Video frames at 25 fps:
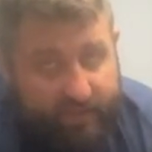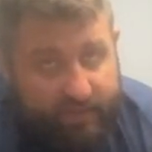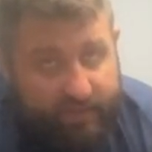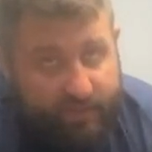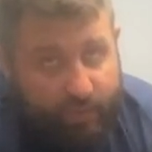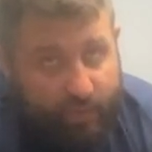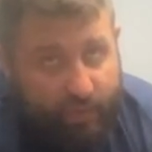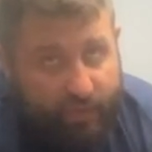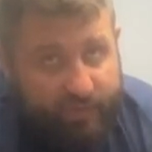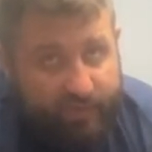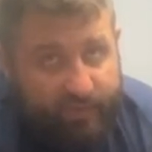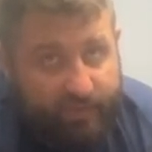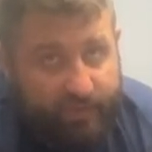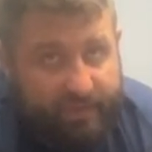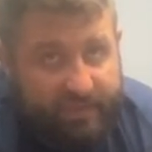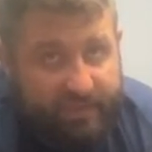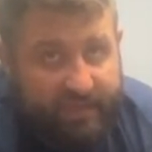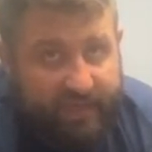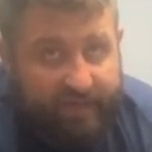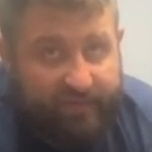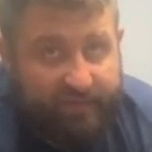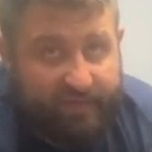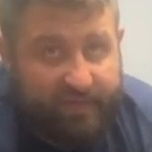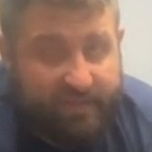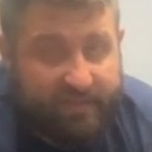switch from
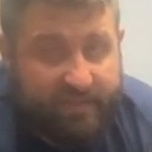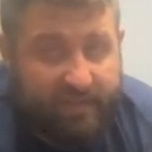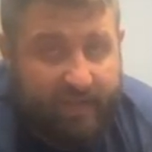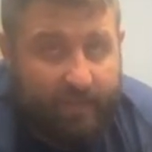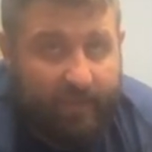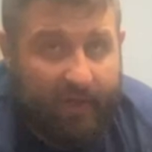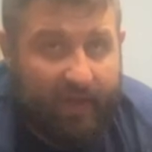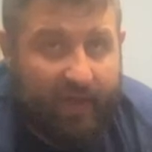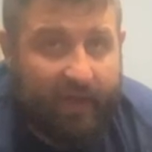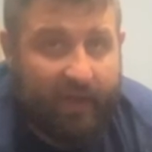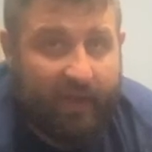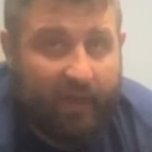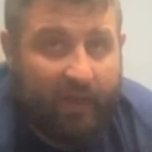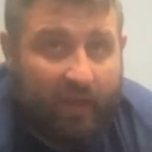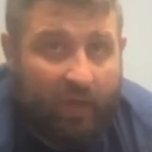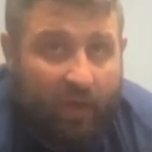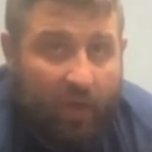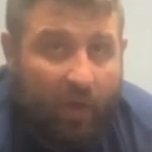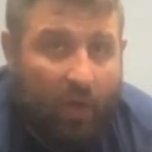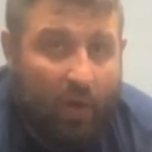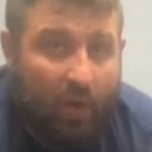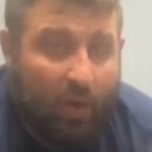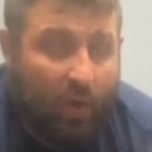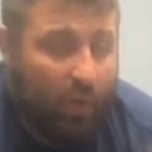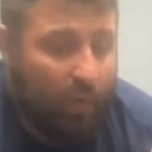safe to semi.
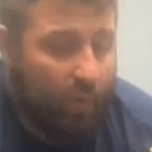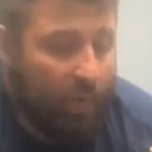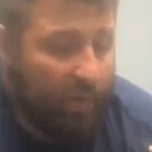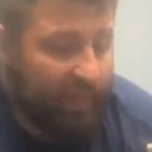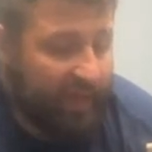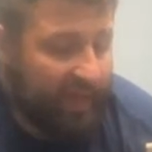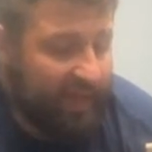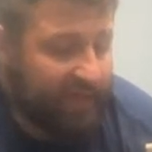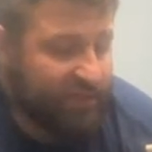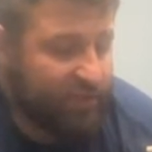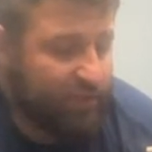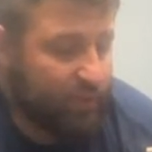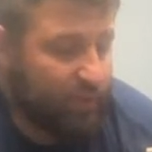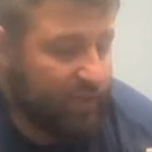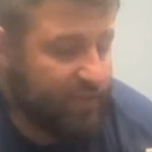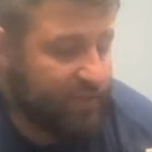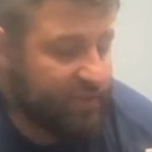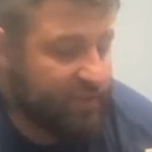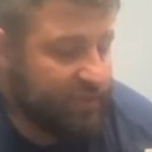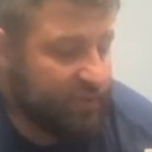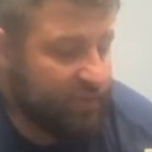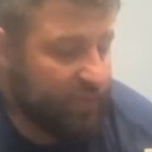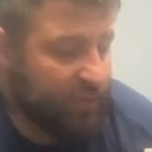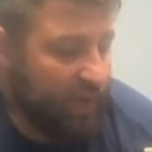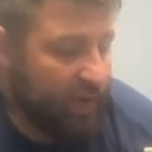When that switch
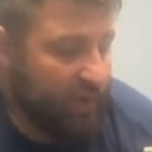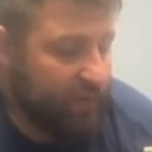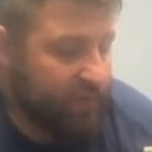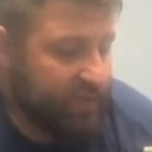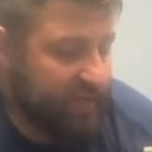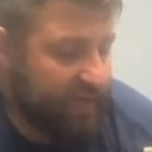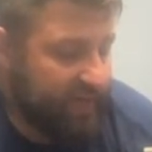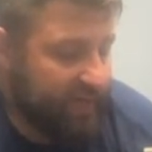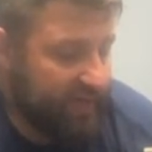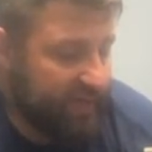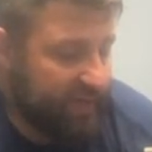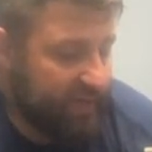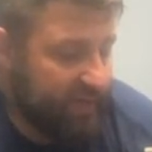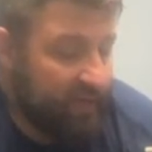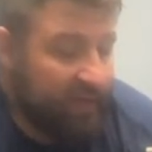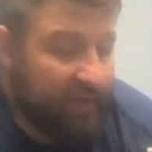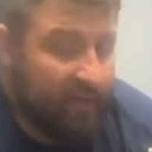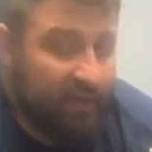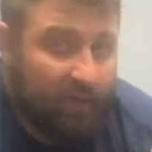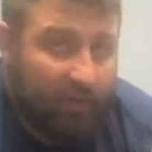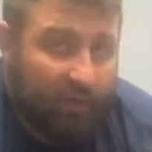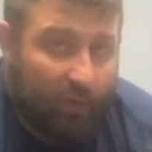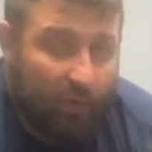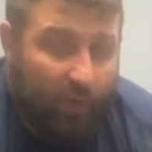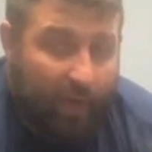is rotated,
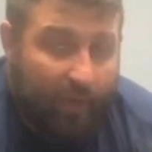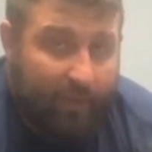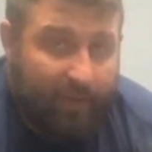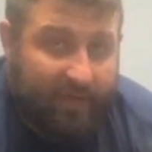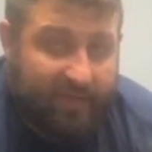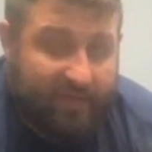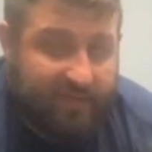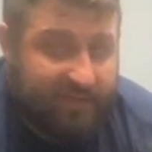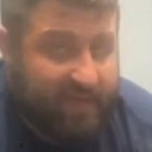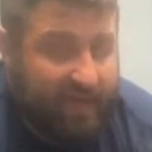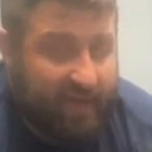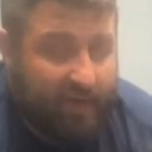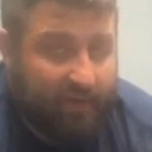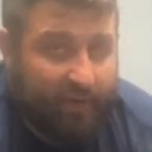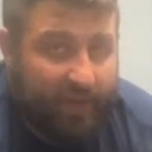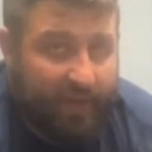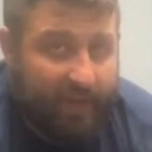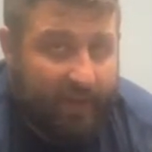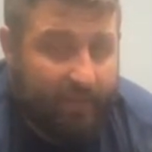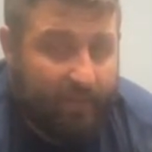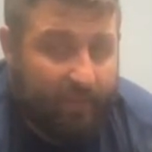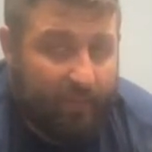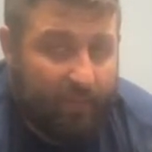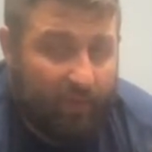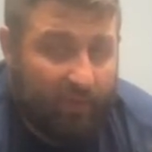the weapon is now
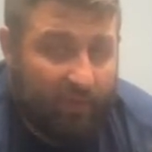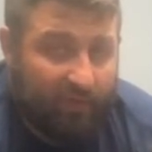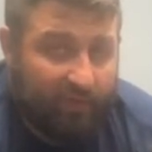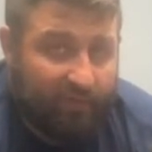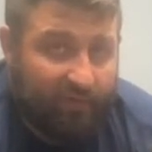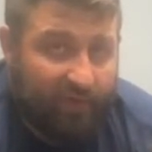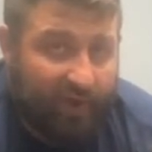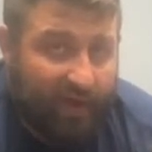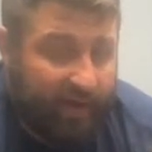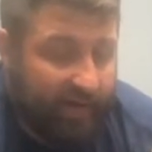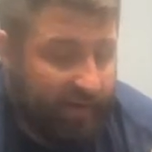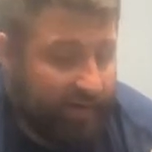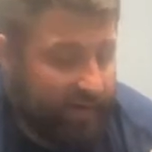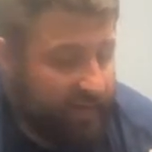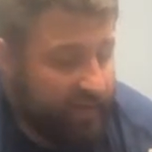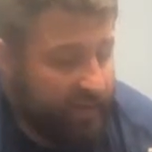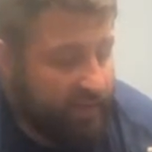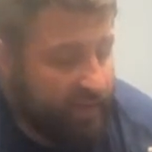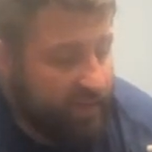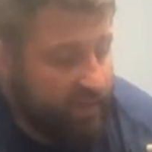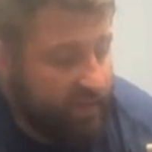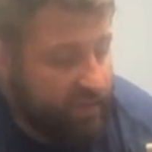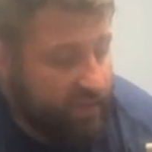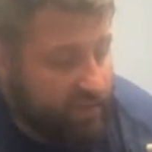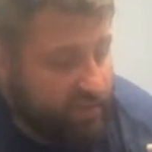capable of firing.
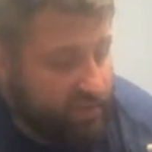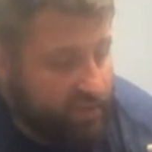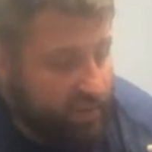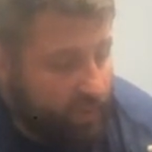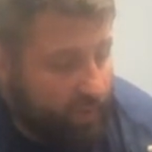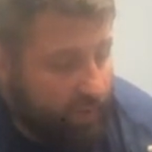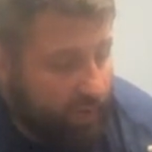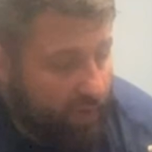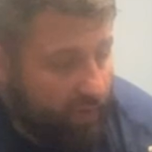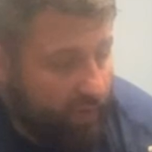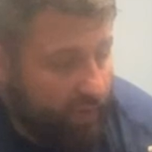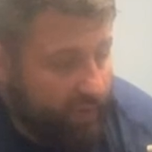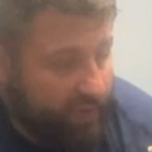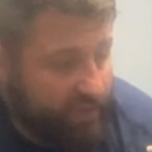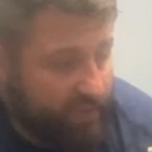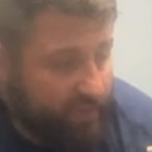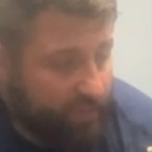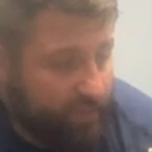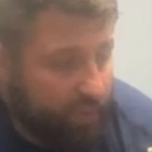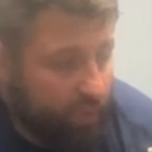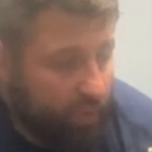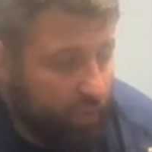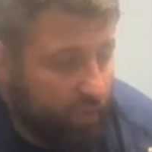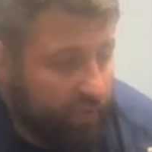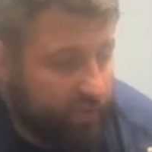So we're going to
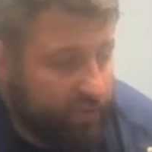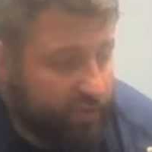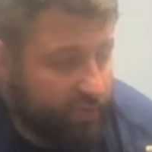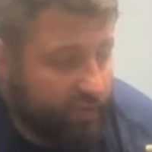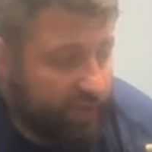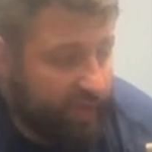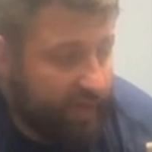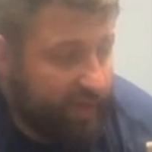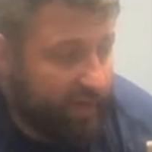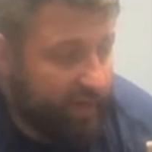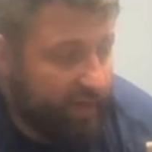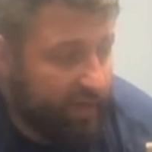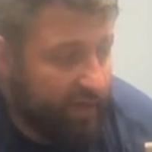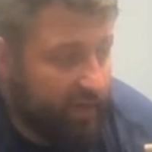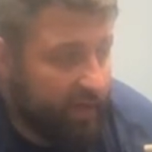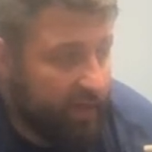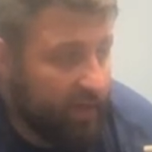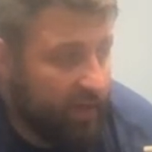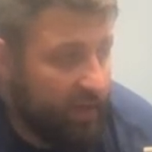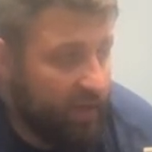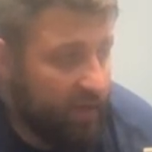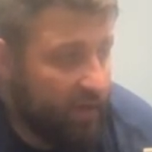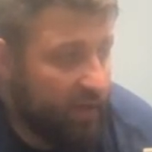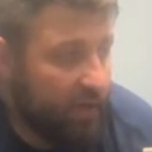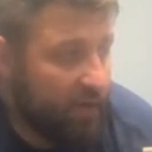pull the trigger.
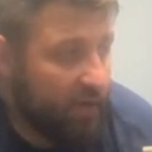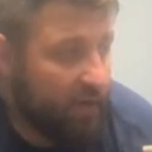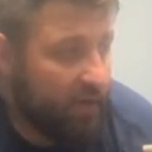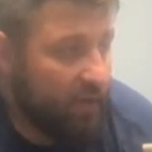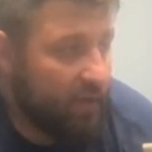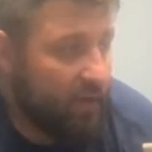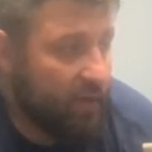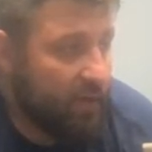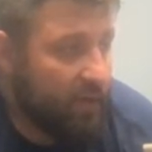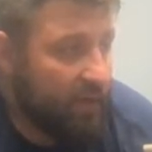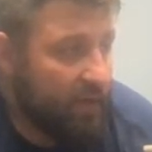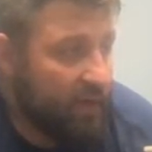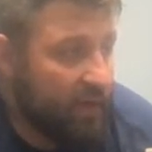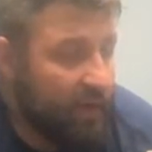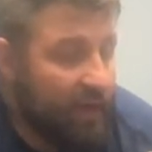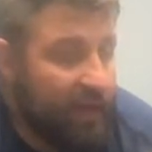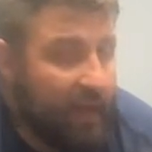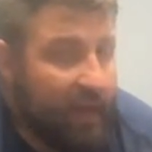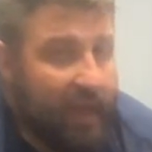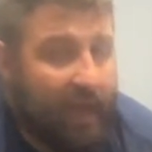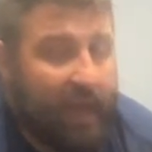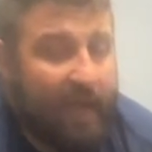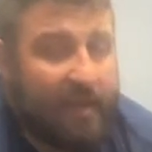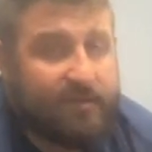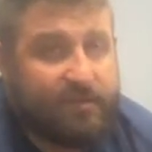
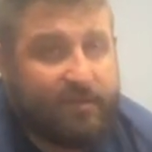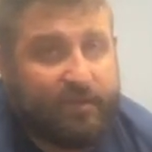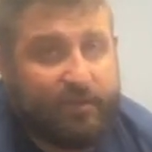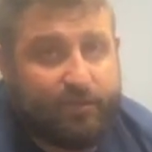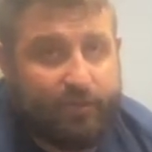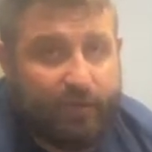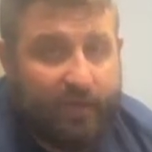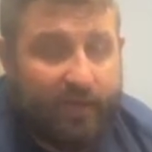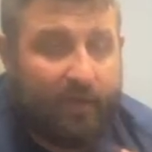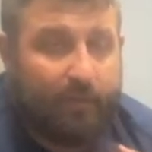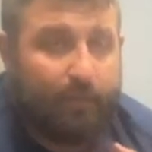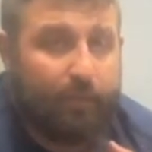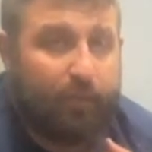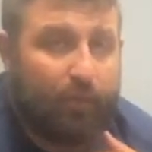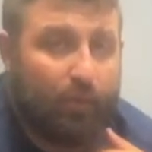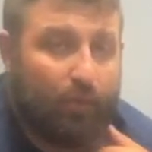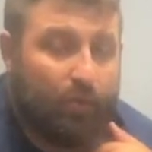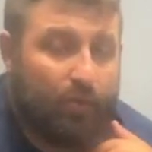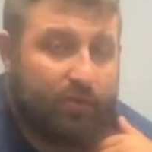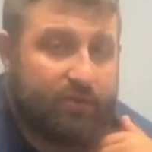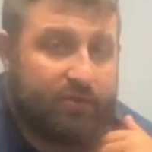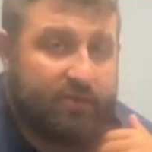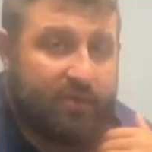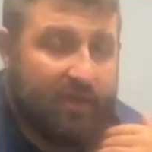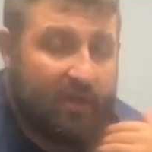As the trigger
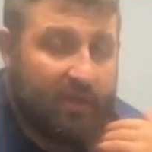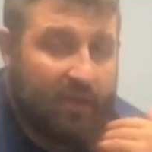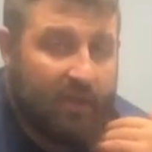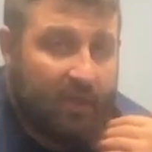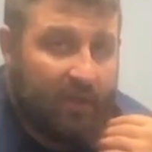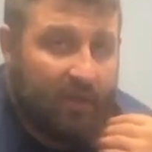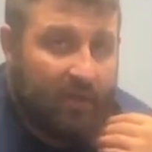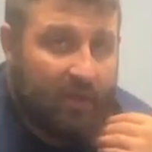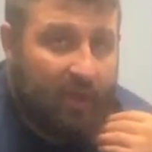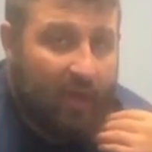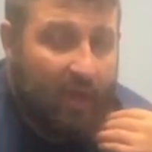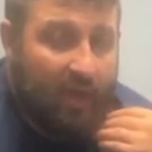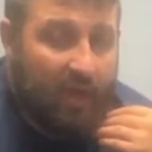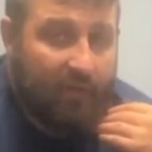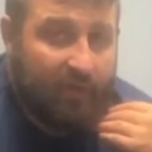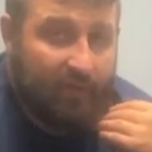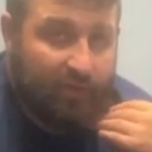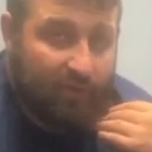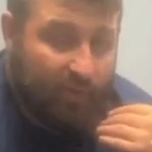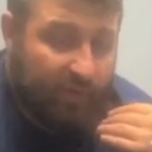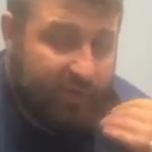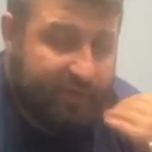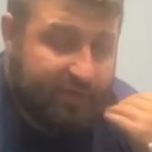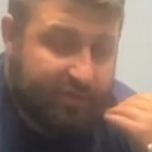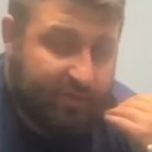pulls, the
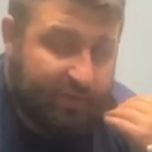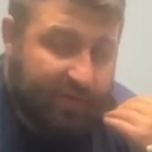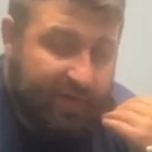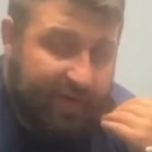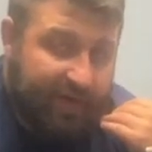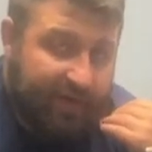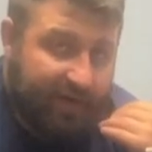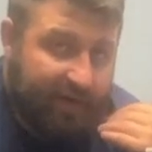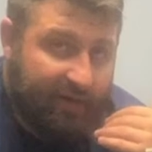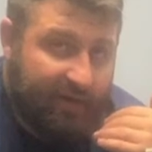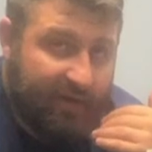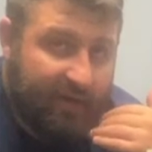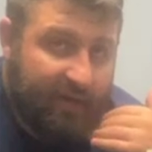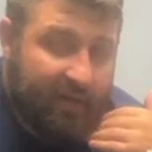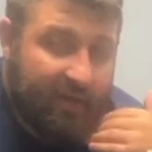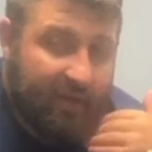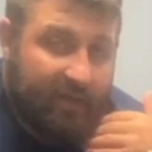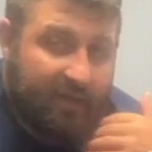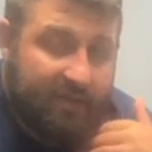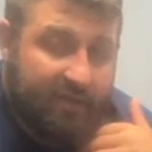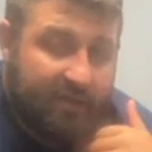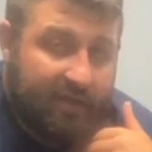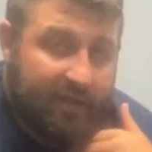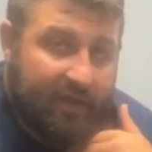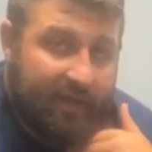noise you hear
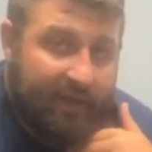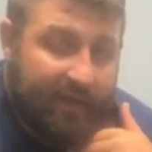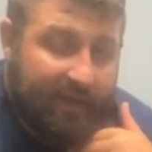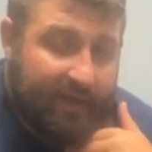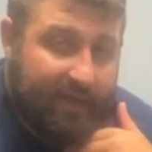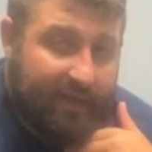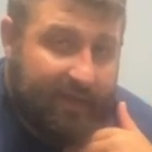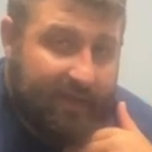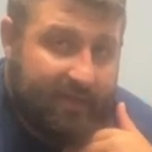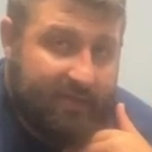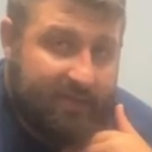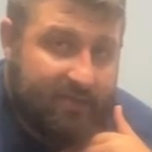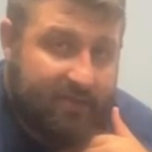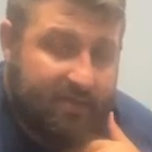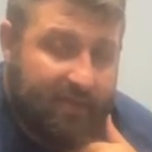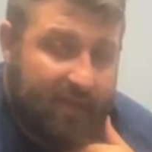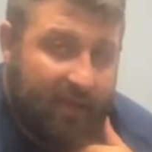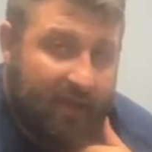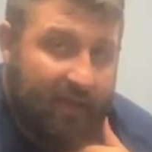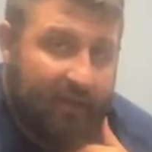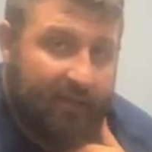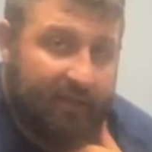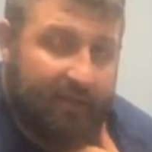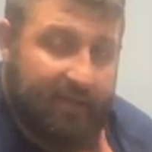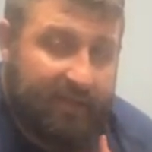is
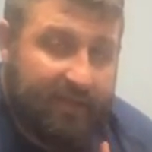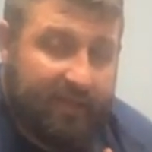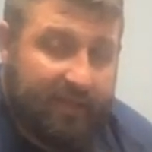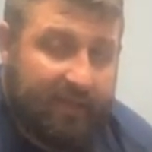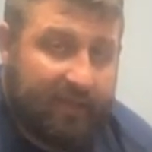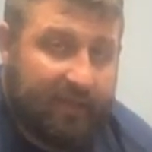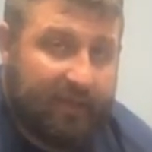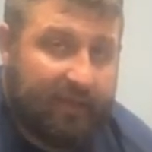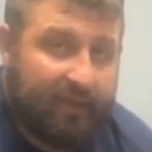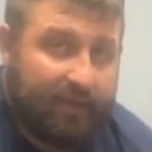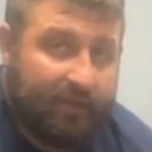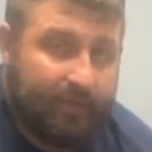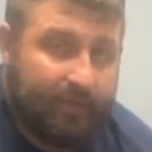the